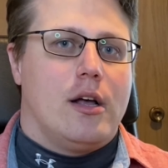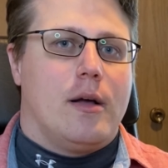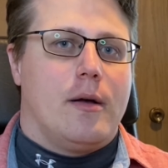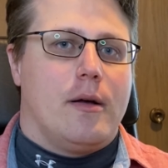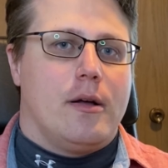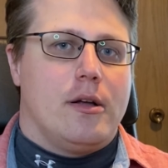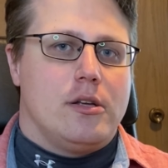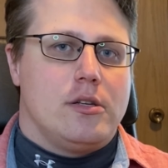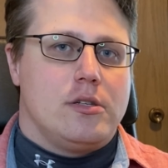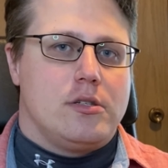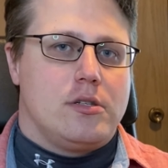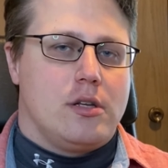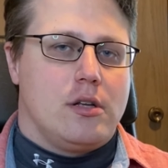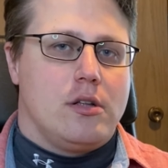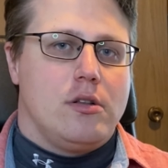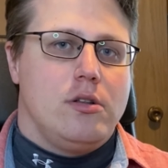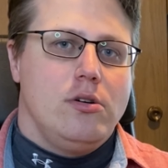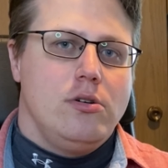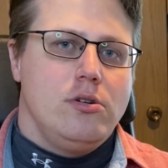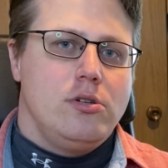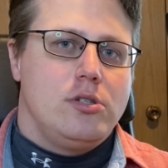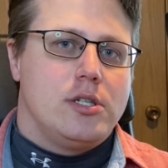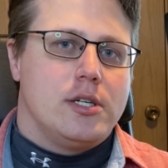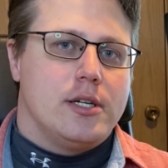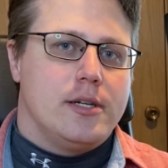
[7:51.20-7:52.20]

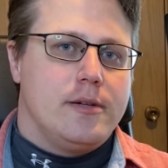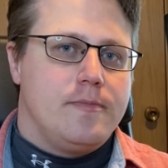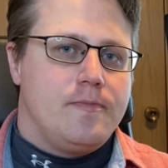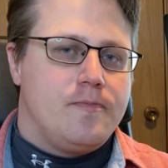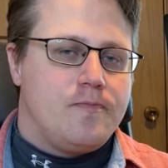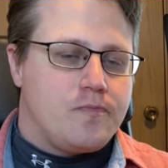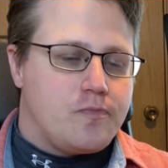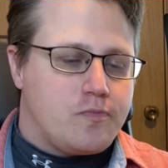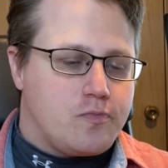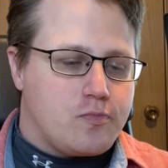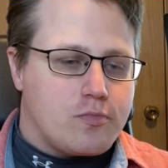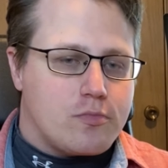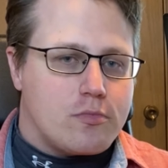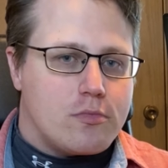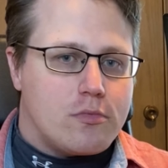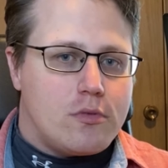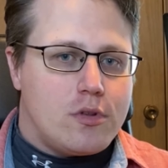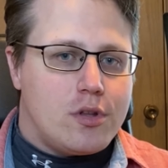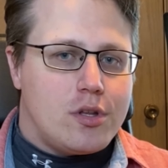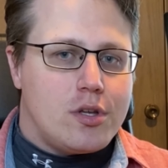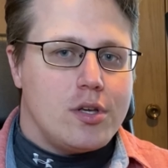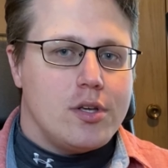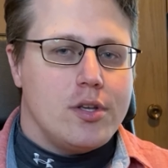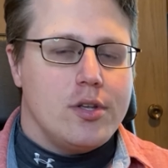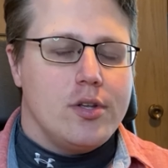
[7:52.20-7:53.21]
solution
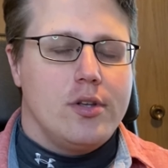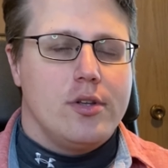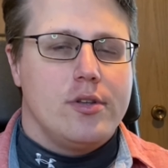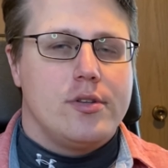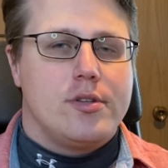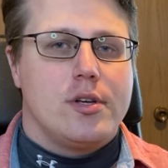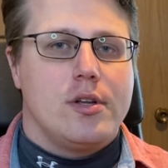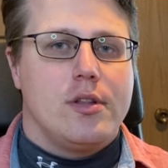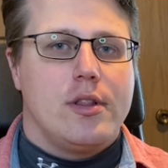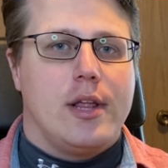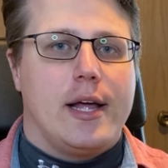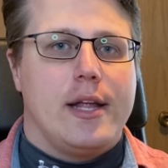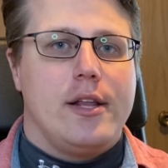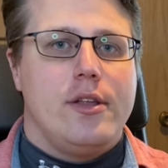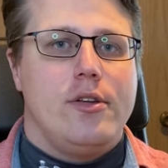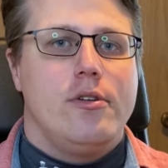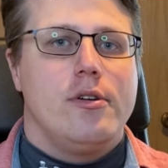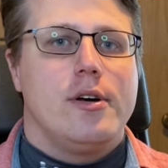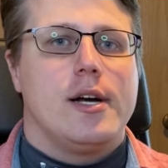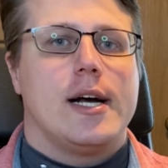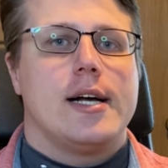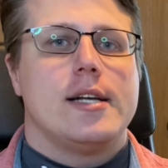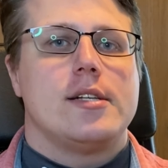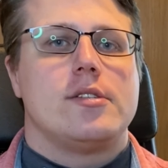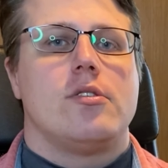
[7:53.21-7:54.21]
so that you
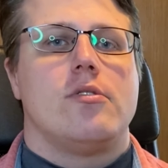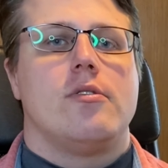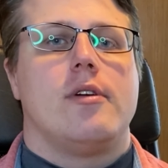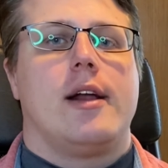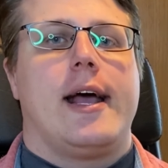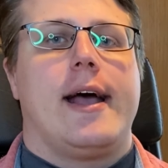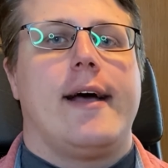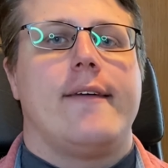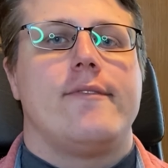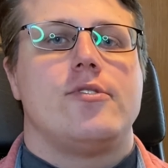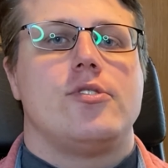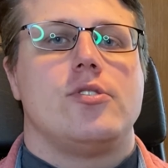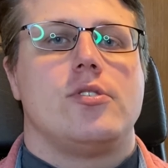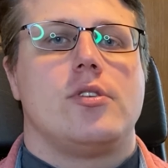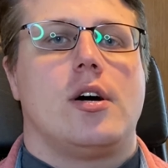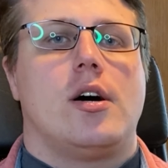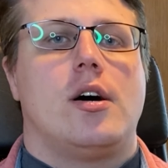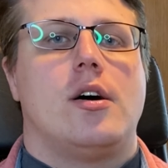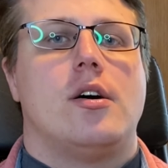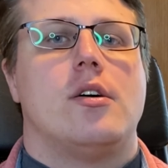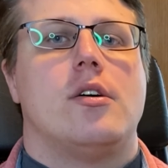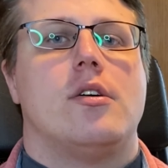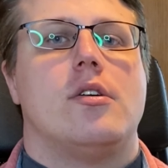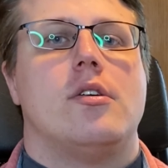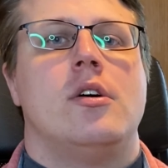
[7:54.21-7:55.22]
guys don't have to
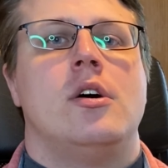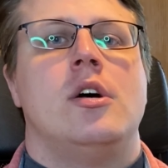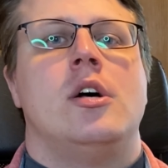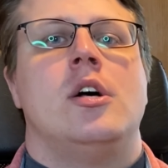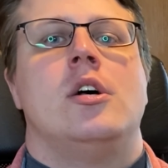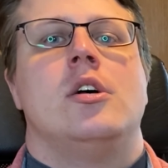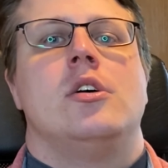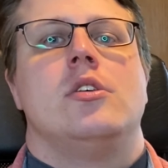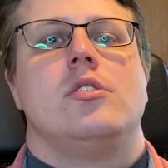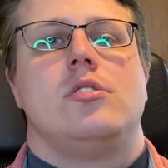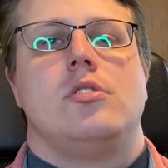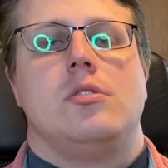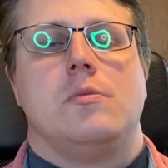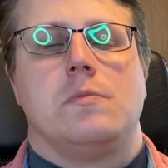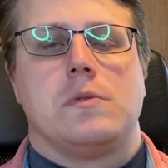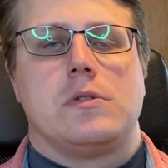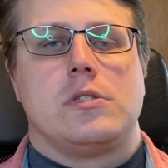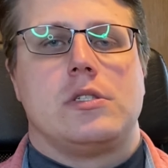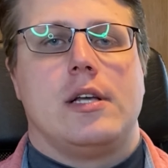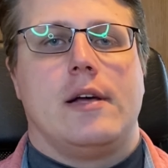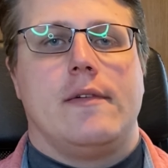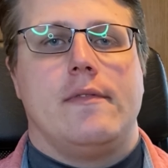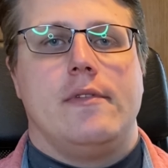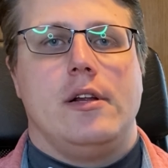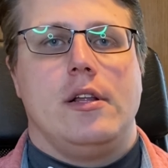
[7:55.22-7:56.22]
call Super
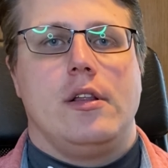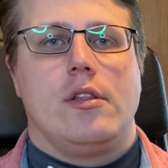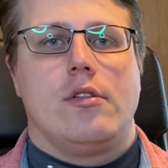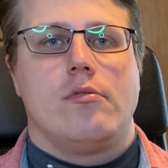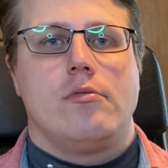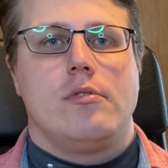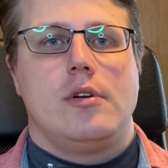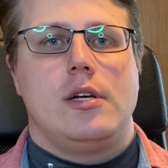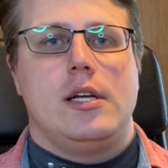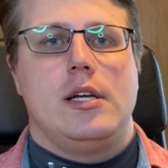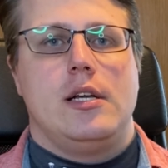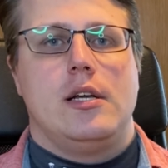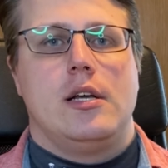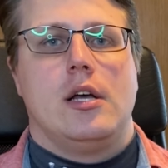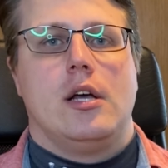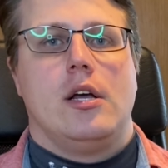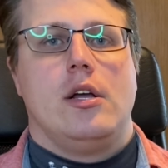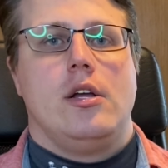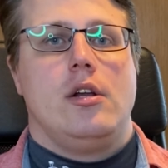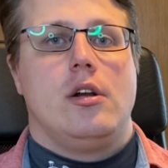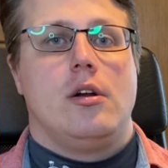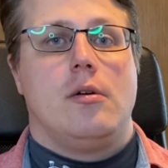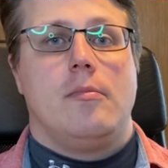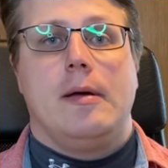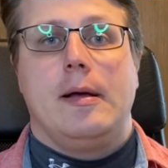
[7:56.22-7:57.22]
73.
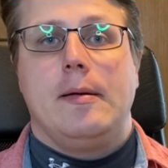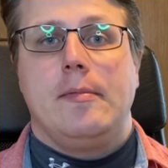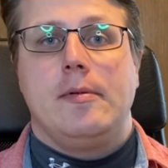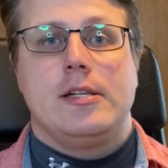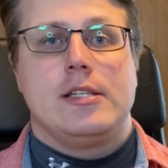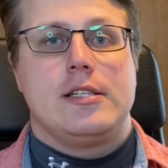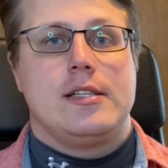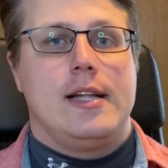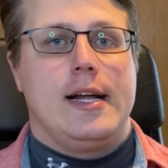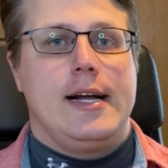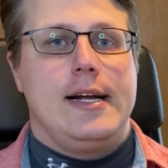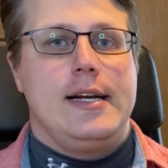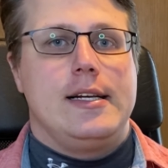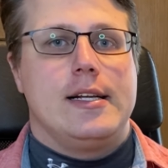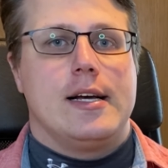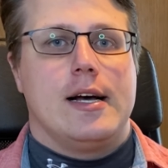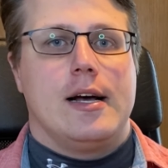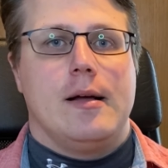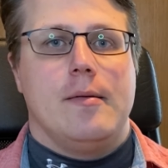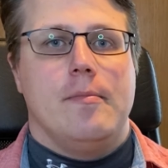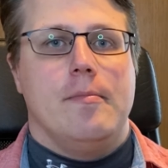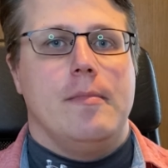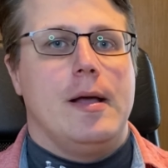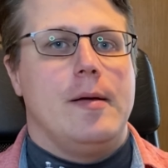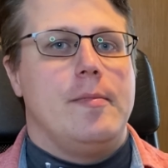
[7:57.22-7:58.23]
Maybe it's
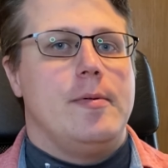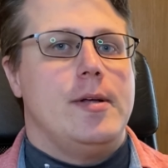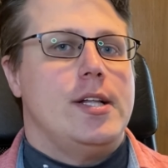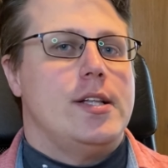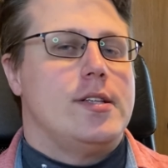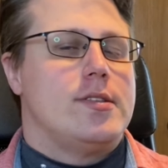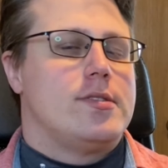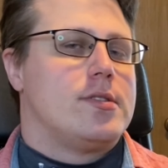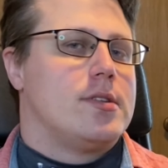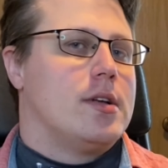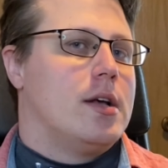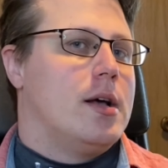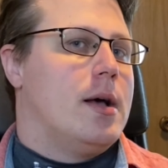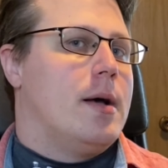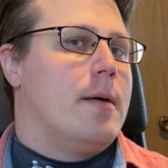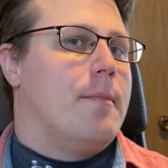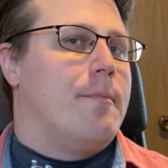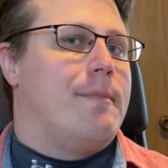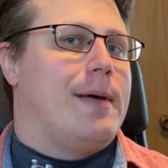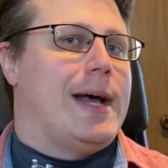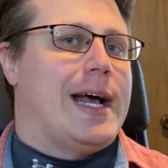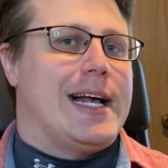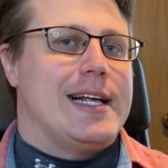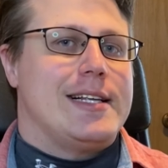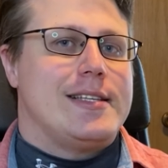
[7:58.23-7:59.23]
nighttime, maybe it's
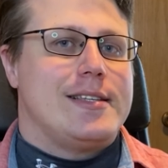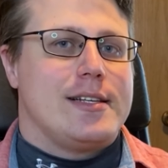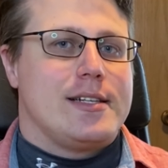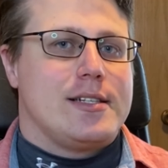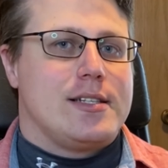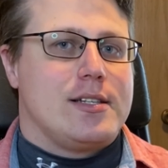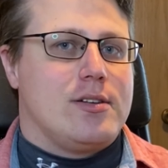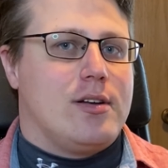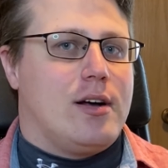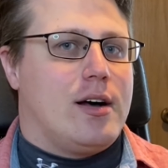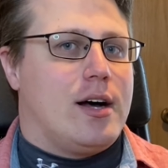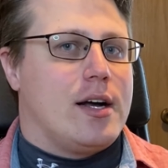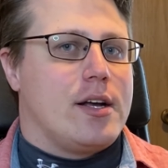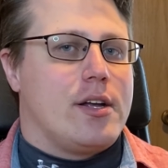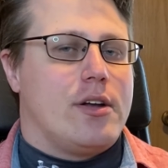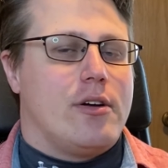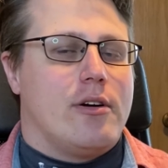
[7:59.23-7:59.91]
past 6 o'clock, you're